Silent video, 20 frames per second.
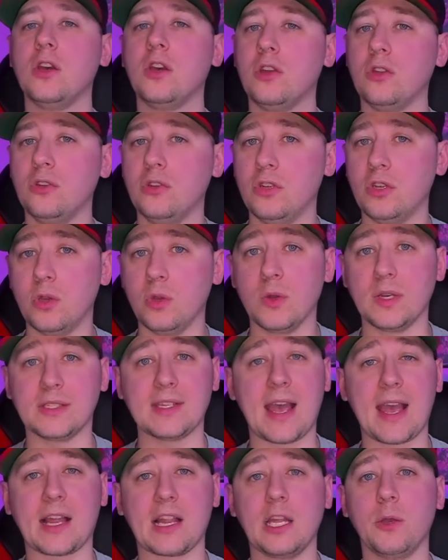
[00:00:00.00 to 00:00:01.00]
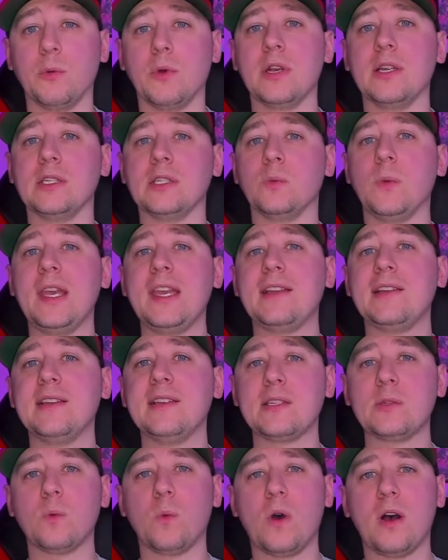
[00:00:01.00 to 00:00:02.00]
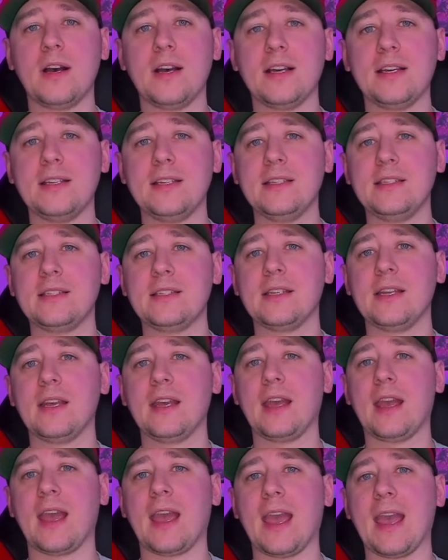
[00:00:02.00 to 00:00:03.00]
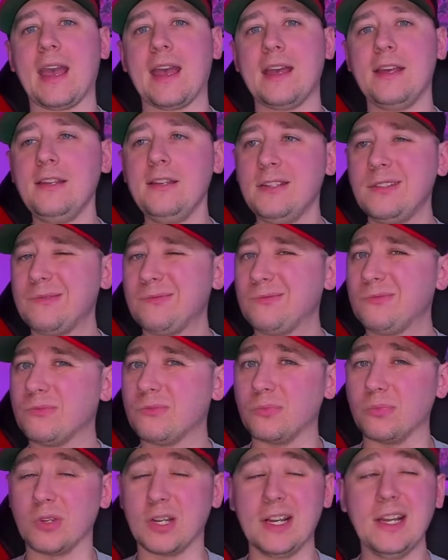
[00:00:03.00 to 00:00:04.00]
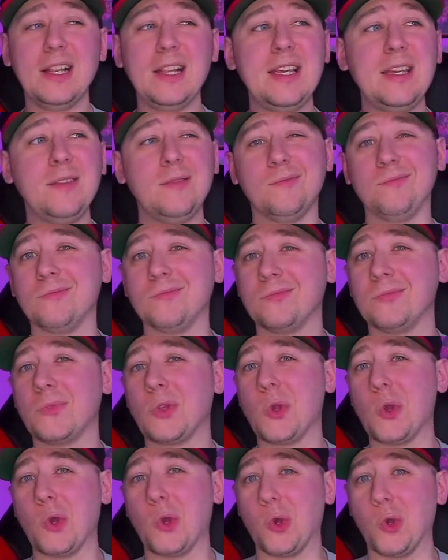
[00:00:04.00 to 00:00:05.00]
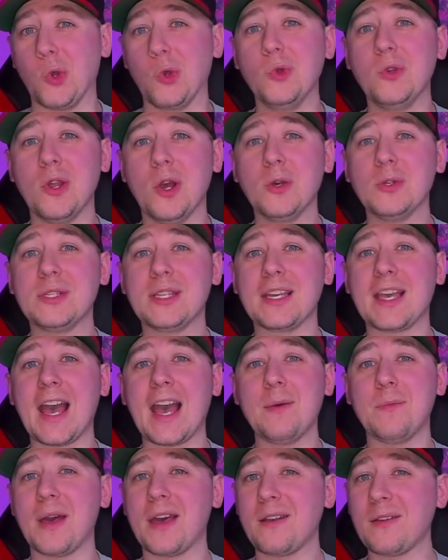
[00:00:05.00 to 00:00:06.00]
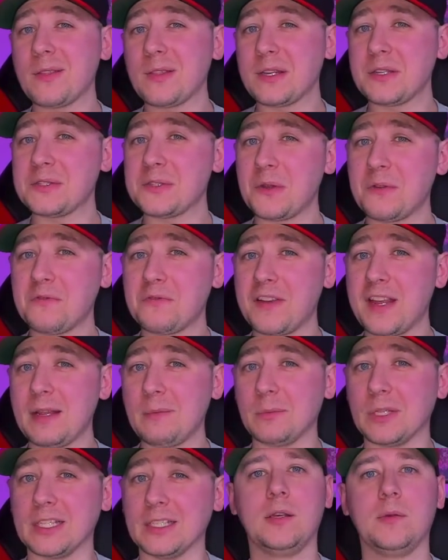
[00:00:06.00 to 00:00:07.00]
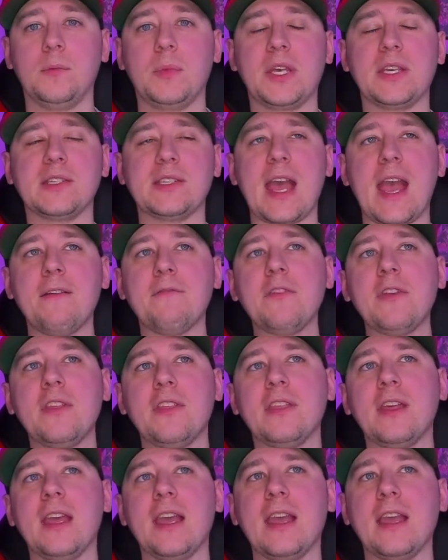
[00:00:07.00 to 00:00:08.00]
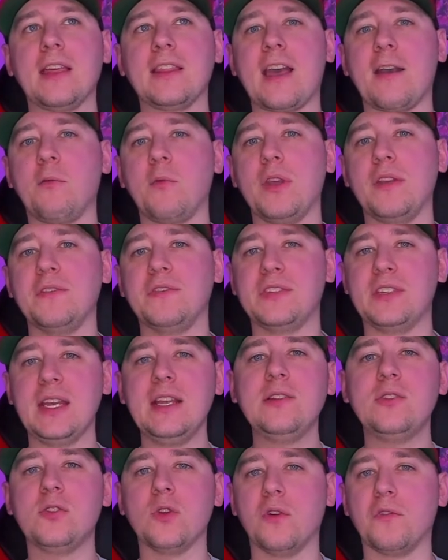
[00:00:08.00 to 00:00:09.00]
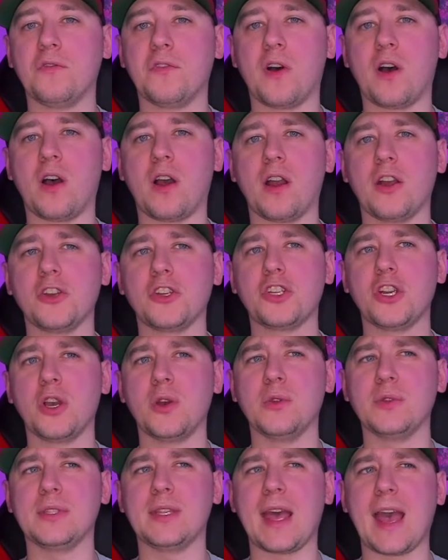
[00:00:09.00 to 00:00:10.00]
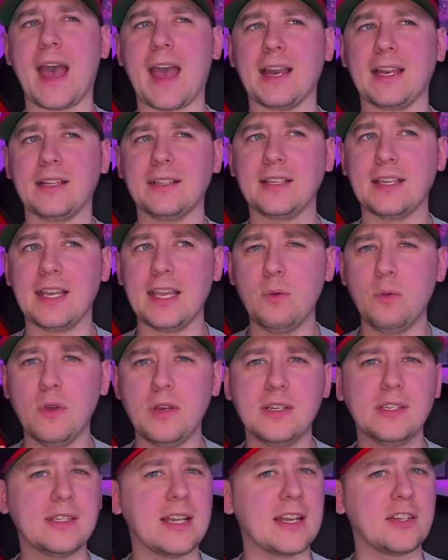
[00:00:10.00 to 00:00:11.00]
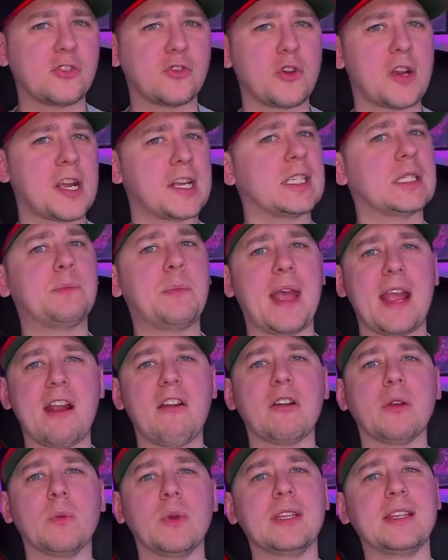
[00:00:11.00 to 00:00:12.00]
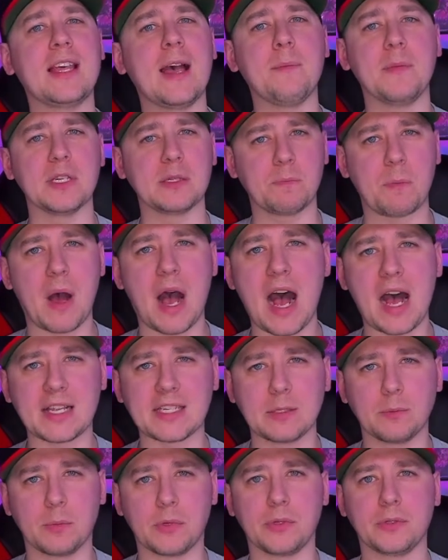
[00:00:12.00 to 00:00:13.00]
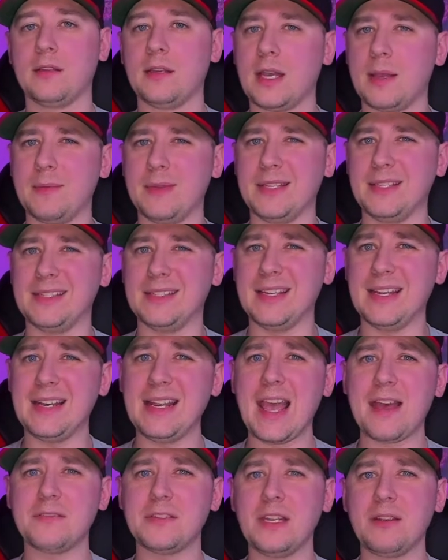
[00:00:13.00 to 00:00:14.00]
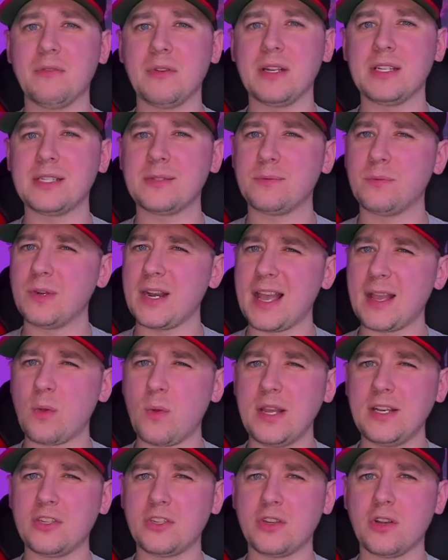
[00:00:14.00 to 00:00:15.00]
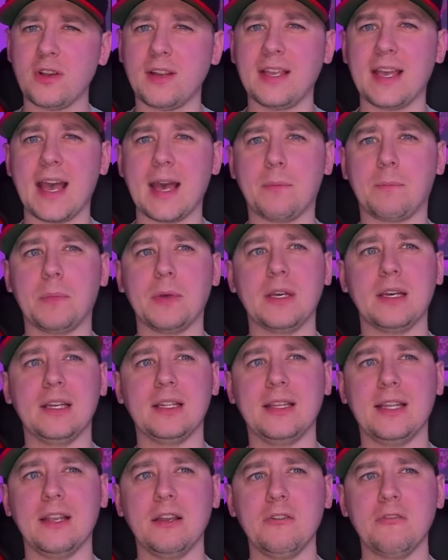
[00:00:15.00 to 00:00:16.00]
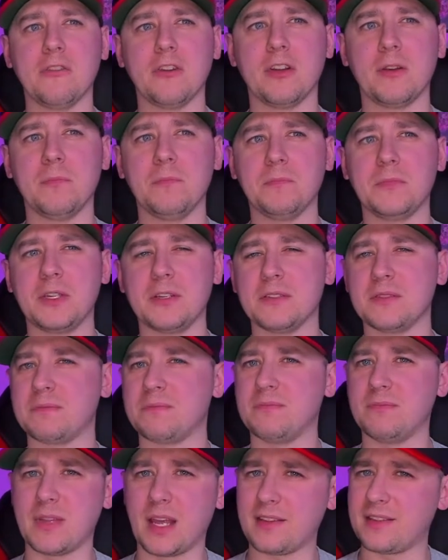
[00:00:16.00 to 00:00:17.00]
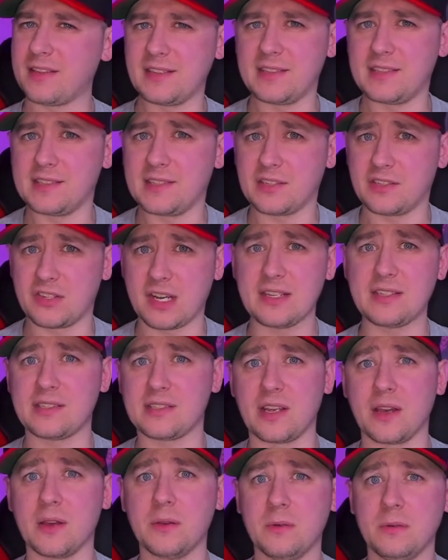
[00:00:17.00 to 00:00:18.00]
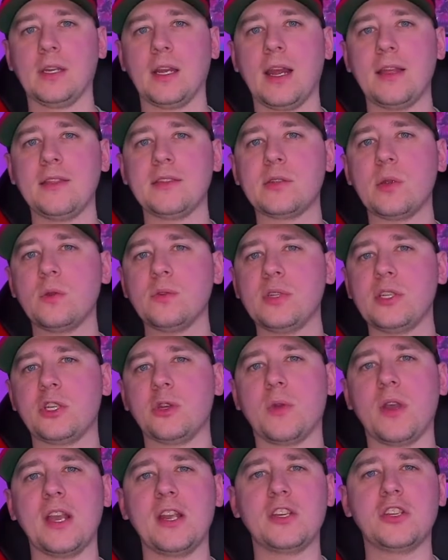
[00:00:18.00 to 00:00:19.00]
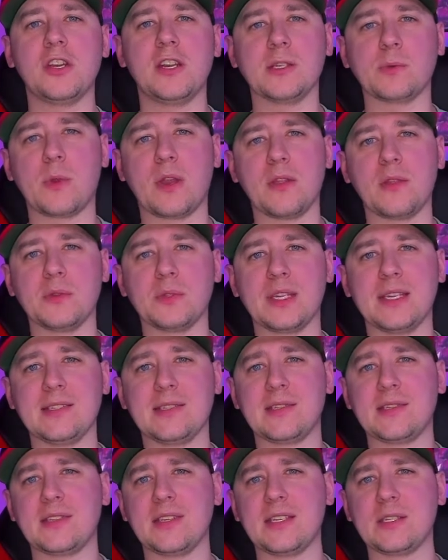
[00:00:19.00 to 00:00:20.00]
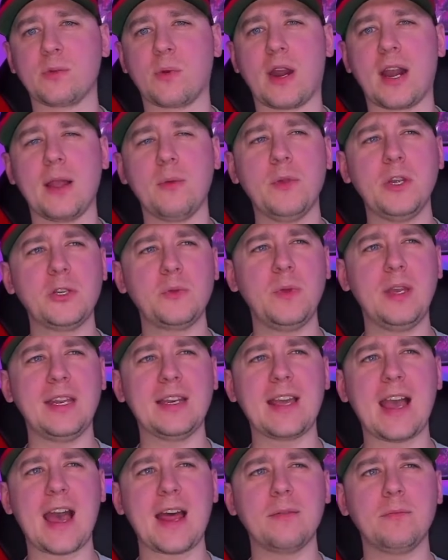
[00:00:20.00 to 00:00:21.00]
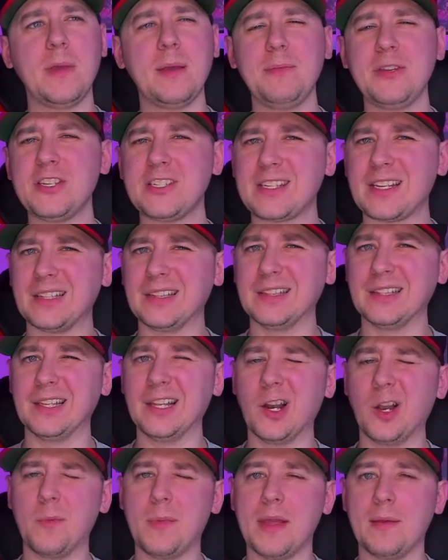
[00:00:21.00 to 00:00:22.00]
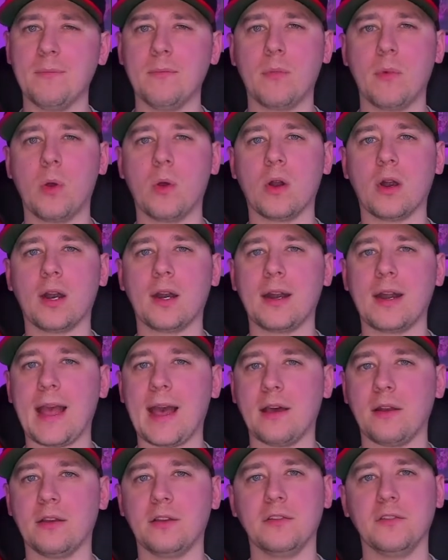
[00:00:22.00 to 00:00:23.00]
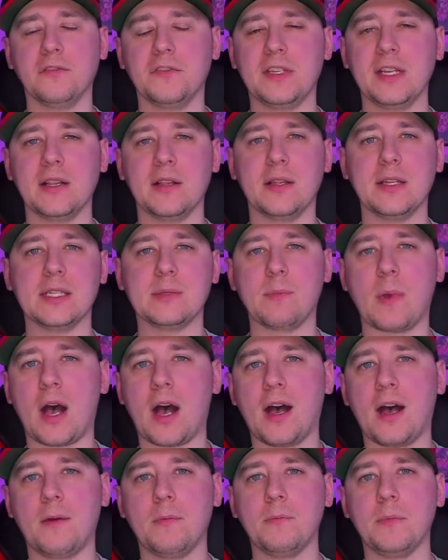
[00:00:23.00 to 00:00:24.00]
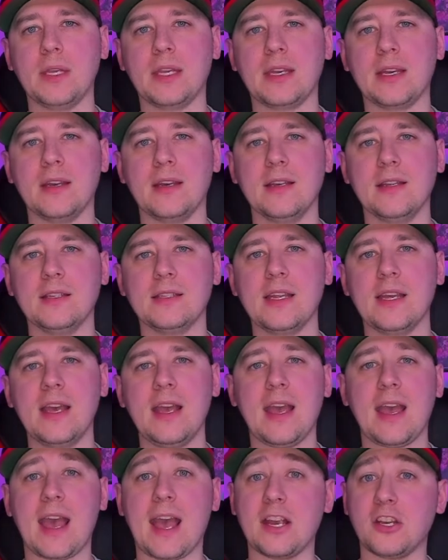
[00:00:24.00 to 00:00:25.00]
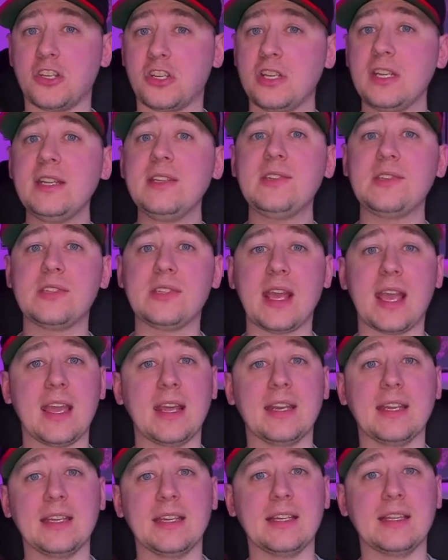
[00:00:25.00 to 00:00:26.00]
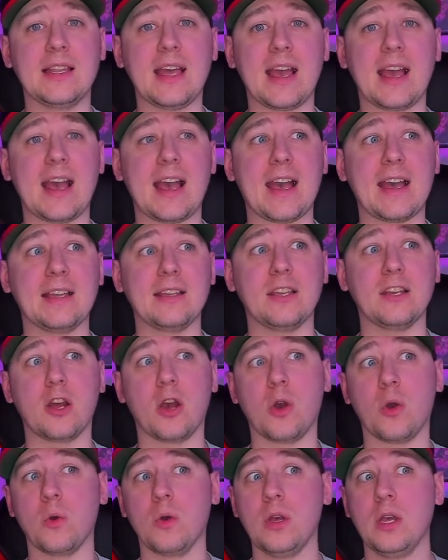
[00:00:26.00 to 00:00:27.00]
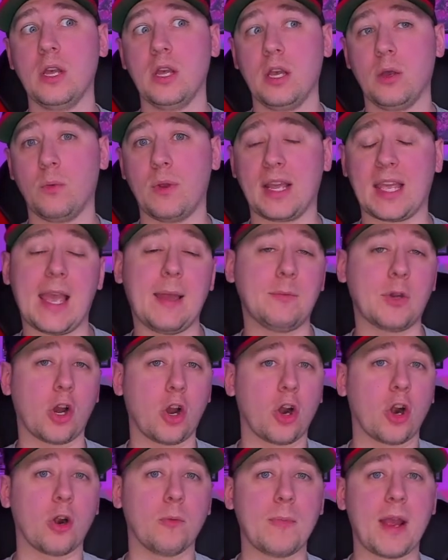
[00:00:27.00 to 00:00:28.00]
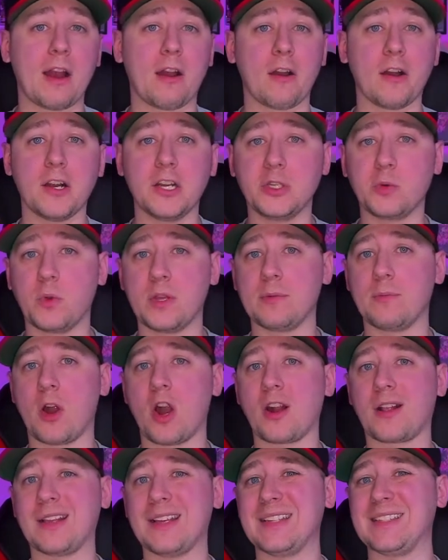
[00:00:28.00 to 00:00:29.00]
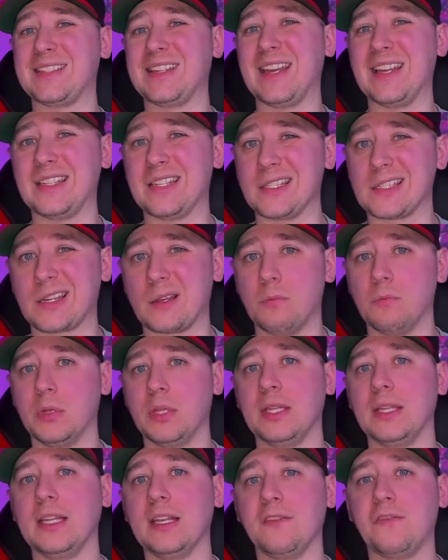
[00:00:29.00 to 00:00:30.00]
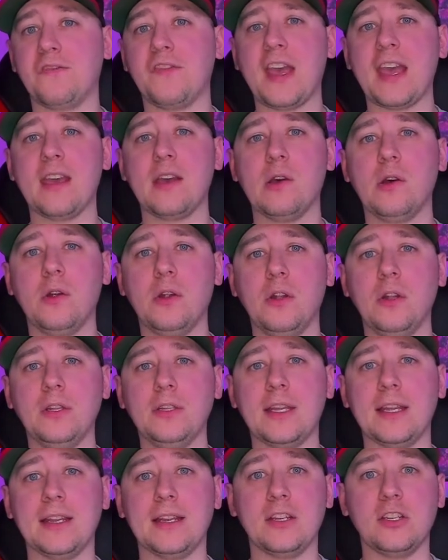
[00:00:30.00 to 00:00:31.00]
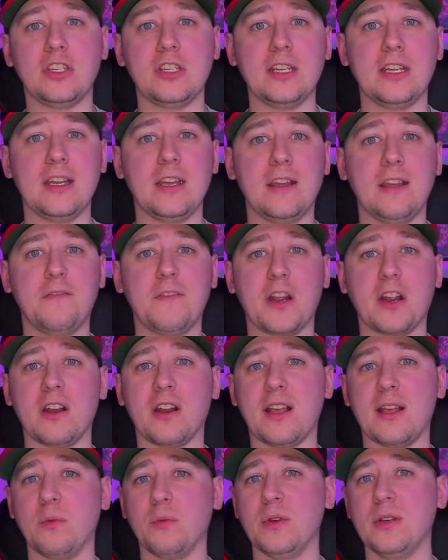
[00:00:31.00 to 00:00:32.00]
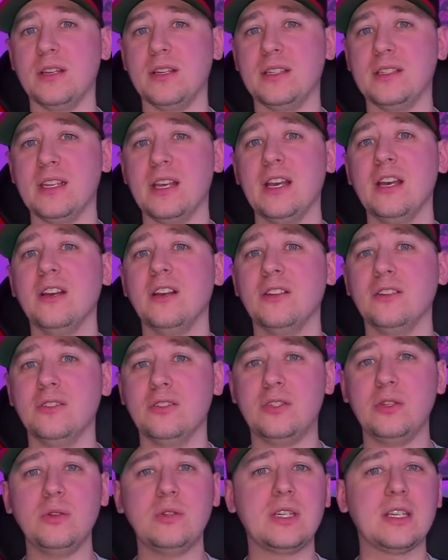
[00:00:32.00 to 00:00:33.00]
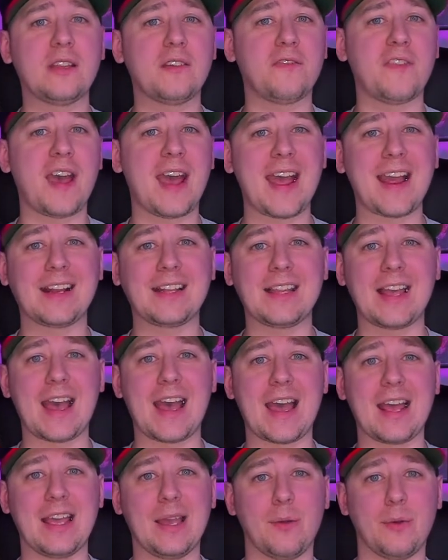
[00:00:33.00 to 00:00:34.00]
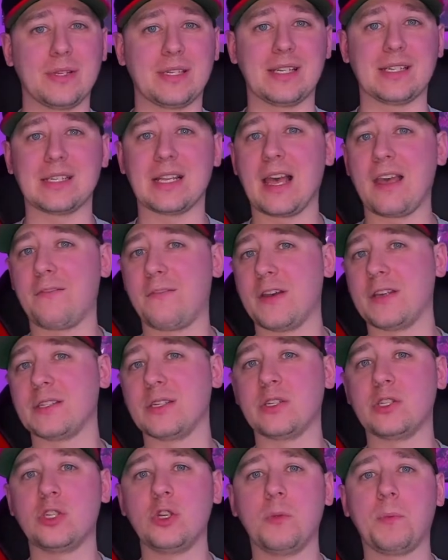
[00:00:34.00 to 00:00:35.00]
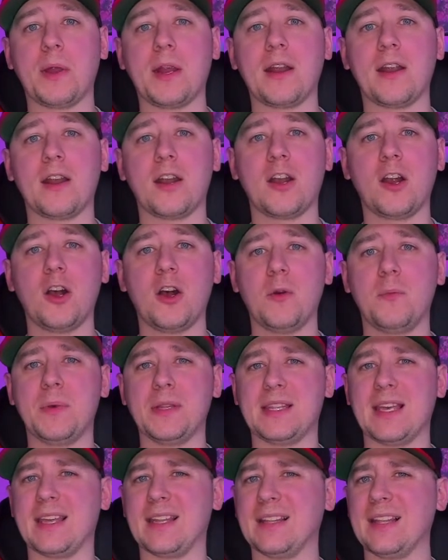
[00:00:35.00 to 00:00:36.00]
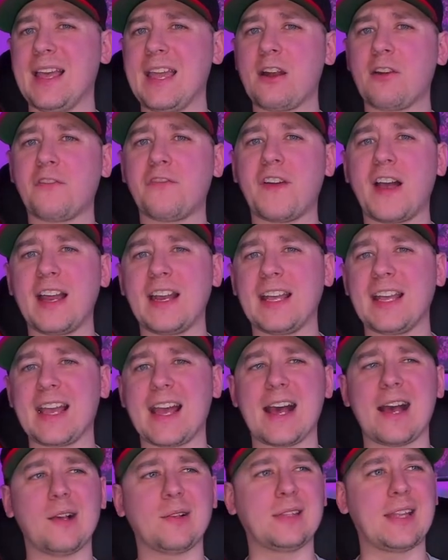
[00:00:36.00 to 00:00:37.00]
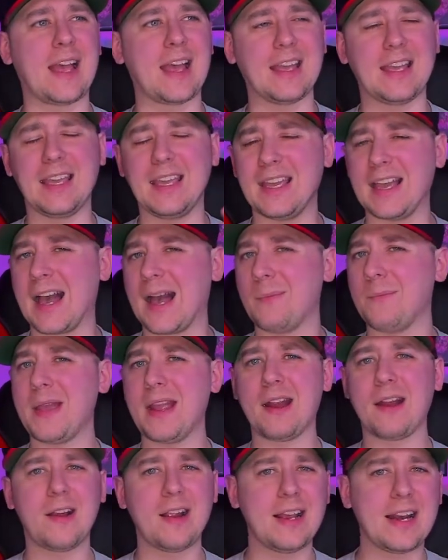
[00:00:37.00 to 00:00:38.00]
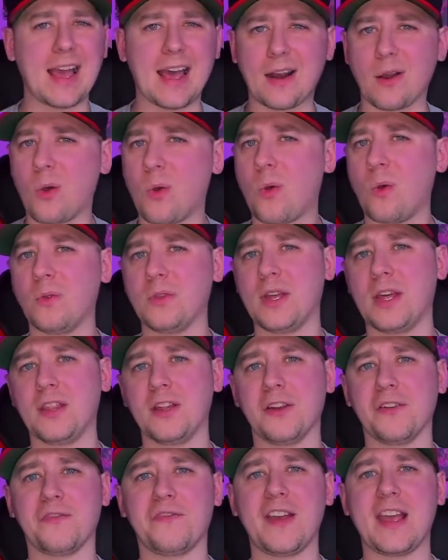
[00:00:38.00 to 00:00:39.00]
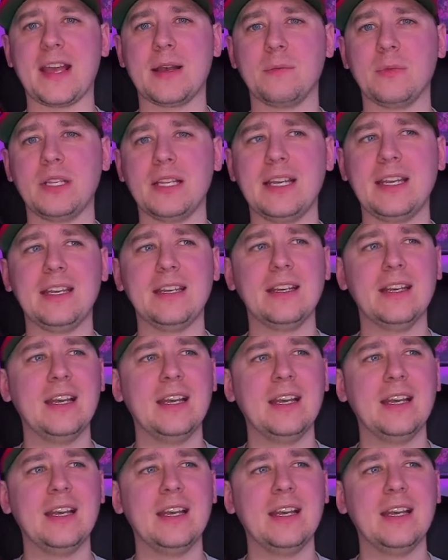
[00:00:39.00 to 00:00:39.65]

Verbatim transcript: knew exactly what his weakness was, and really who knows the guy better than his own family? Because everything that we've seen so far shows that he was as transparent with them as possible. I mean, did he have secrets? We're not quite sure yet, but in the interim, there's nothing to suggest so. And this whole situation is one of those instances where I wish we had gotten maybe just a little bit more out of Dylan's mom because as she stated that, you know, when it came to her marriage with Marcus, it just completely failed and she figured it was due to the fact that it was his life as a superhero, but then later finding out that he got married, had a whole nother family,